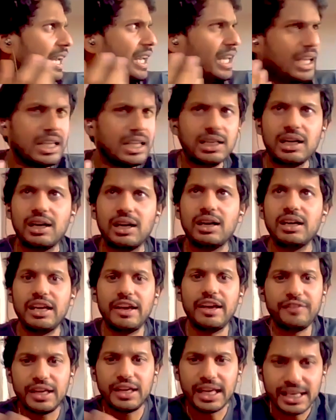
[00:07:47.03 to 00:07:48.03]

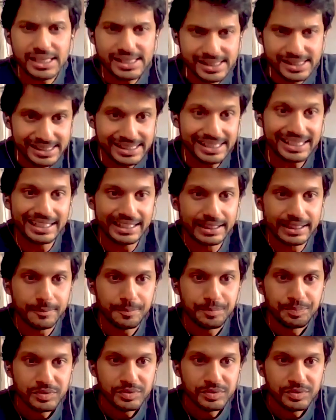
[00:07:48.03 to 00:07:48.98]
if any scene,